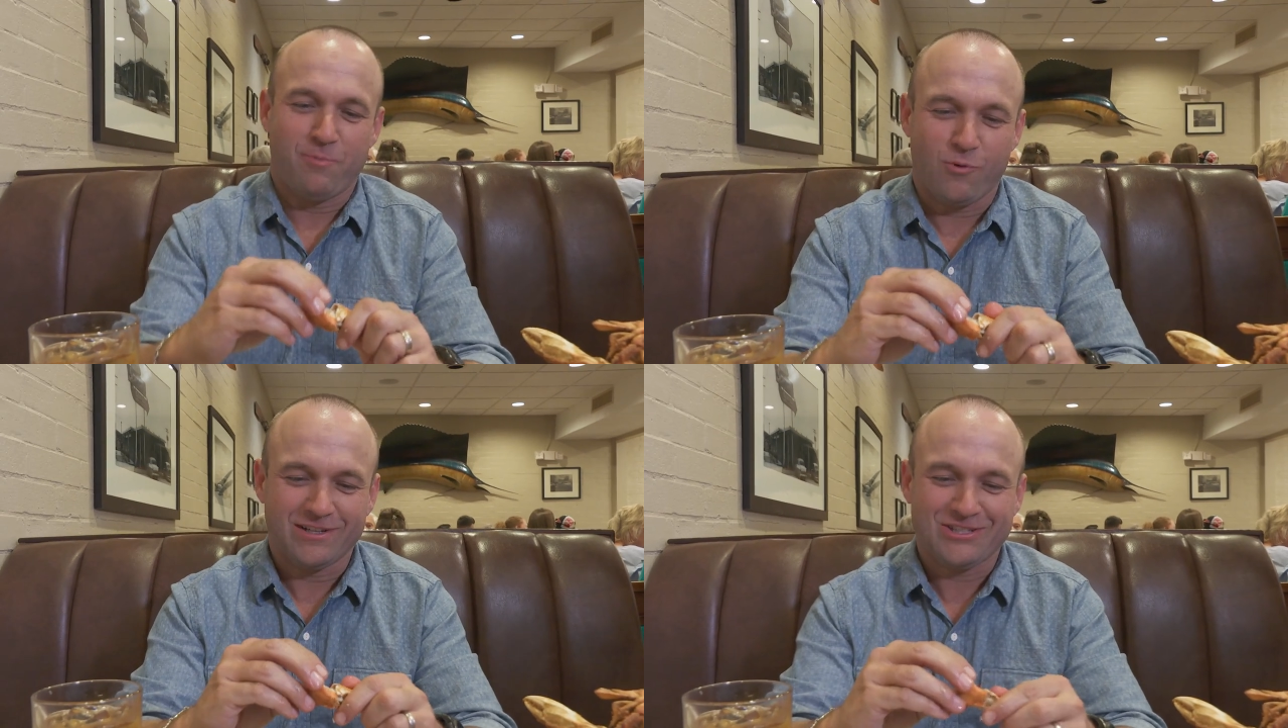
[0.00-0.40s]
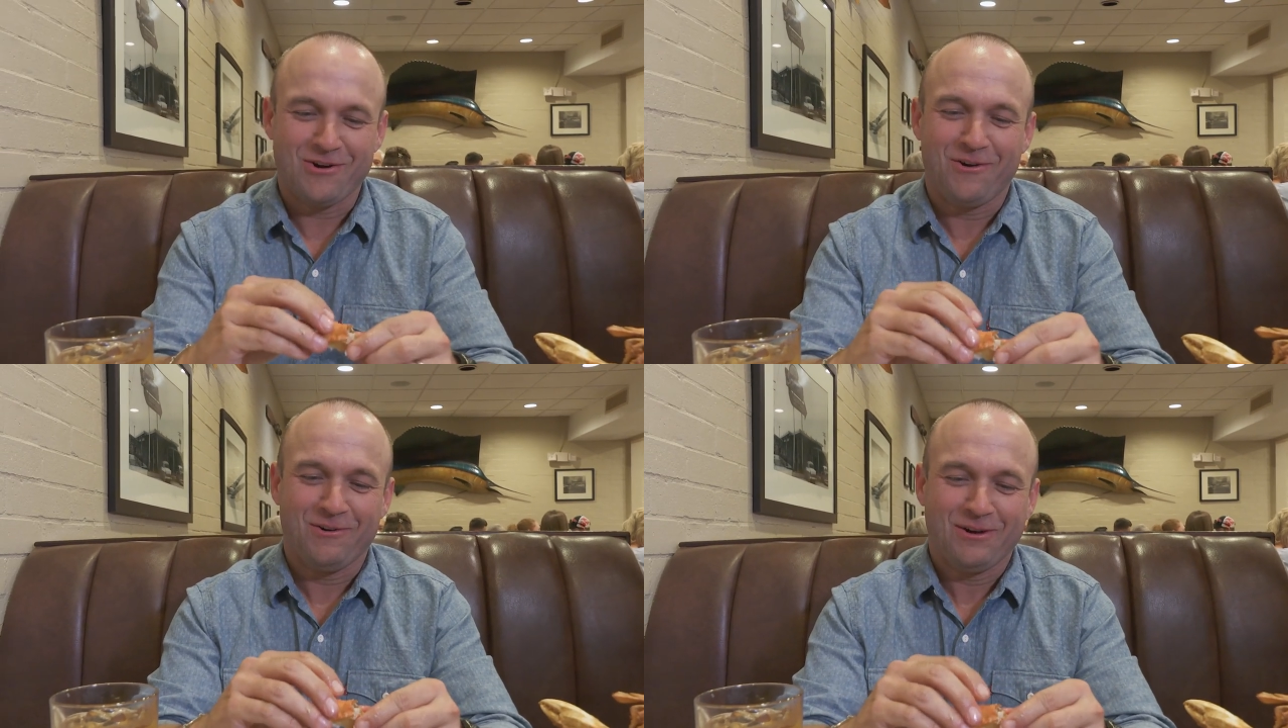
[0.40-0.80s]

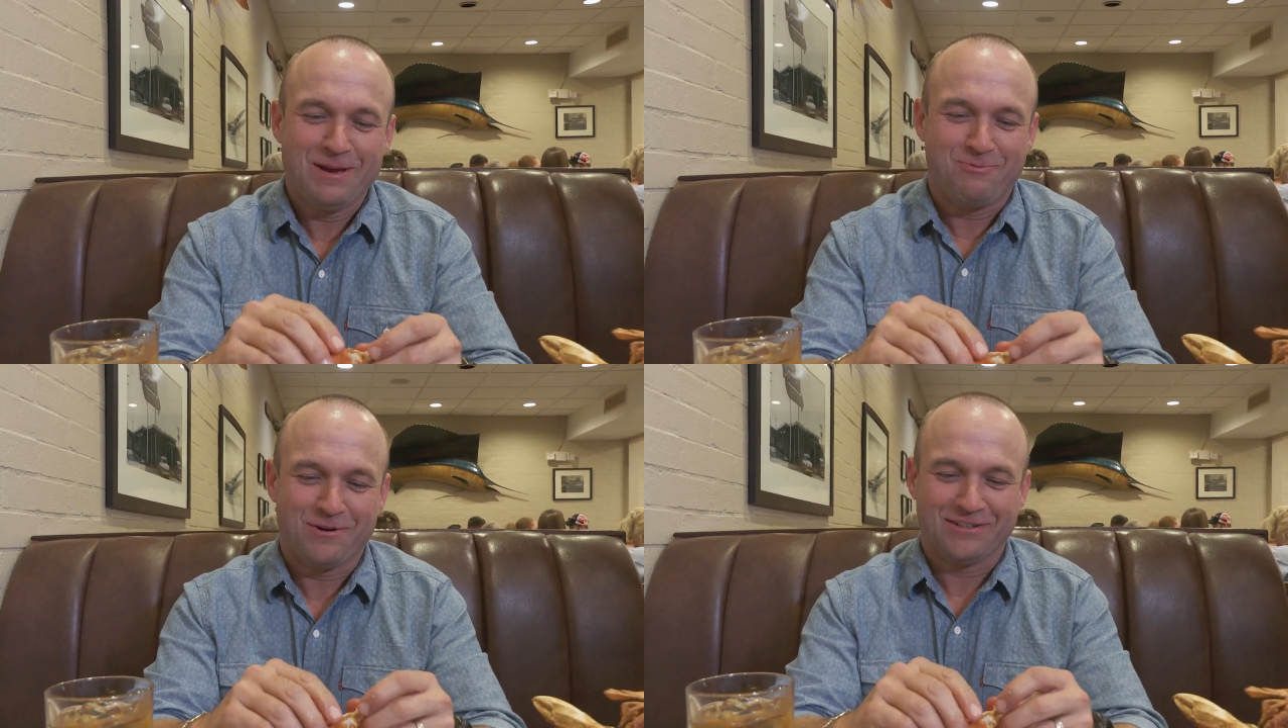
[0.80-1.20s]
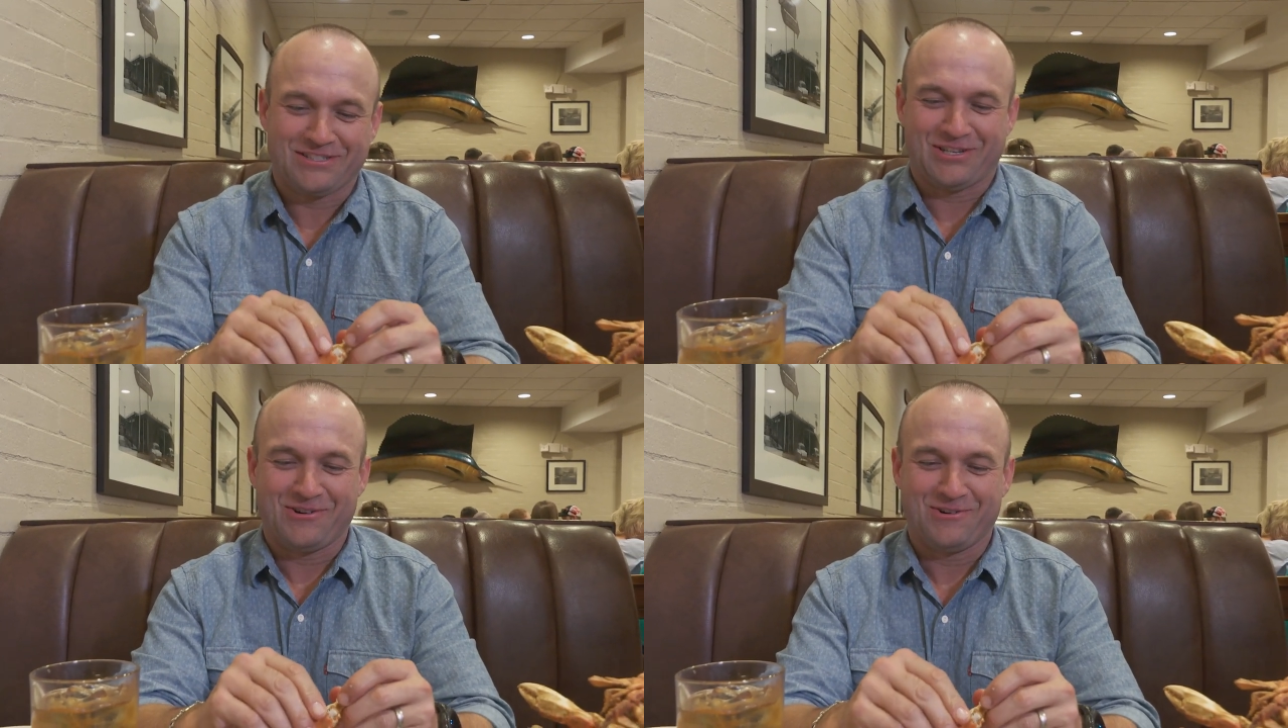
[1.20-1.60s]
poissons,
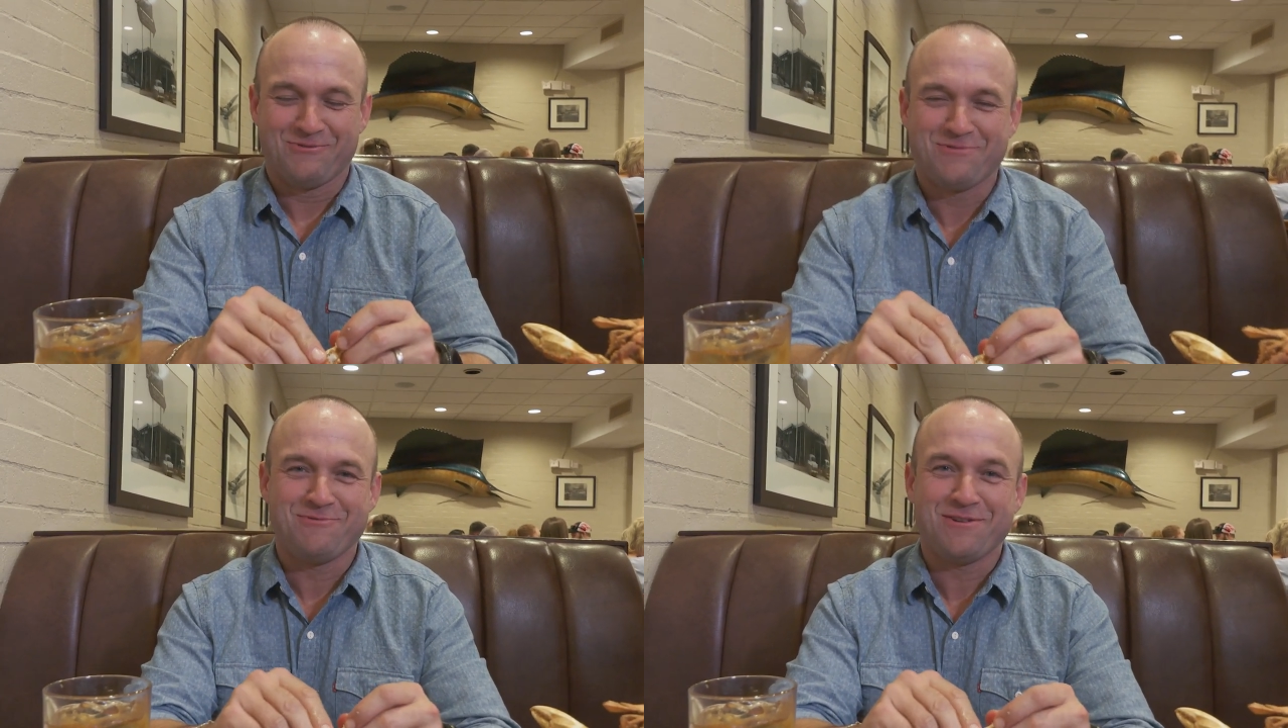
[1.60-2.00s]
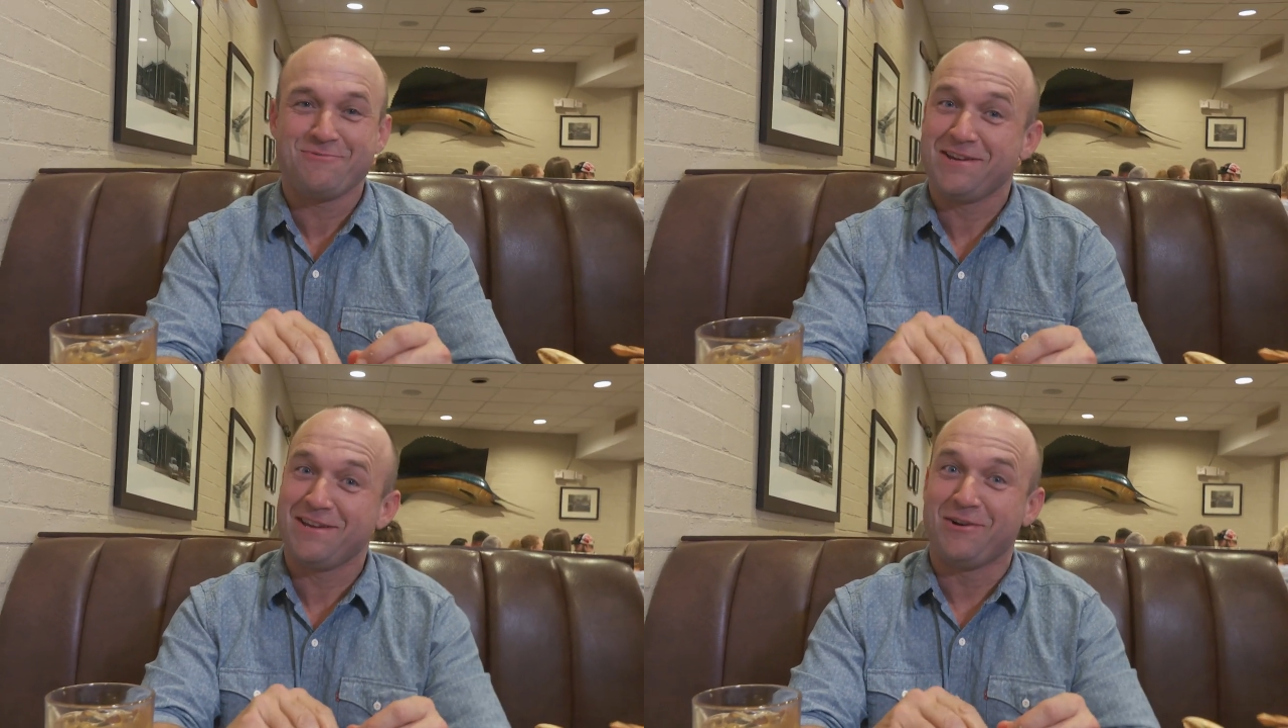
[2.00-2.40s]
oui, oui,
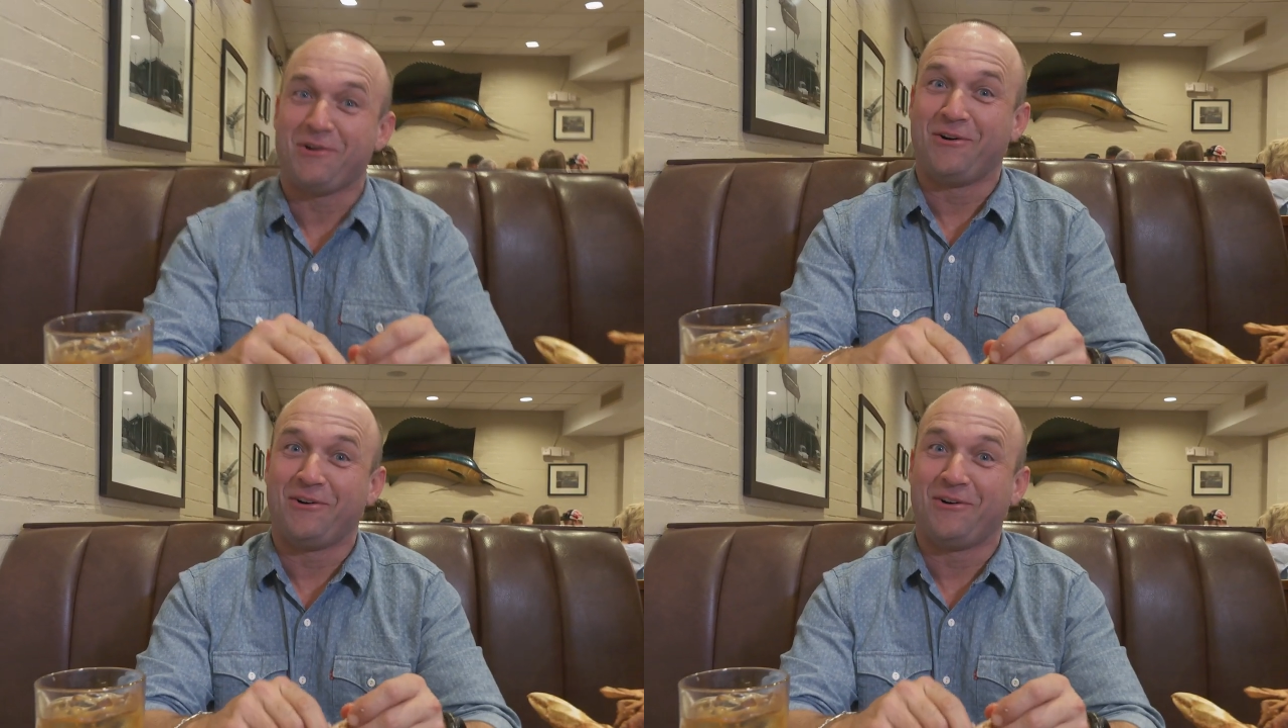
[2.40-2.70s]
oui. Oh.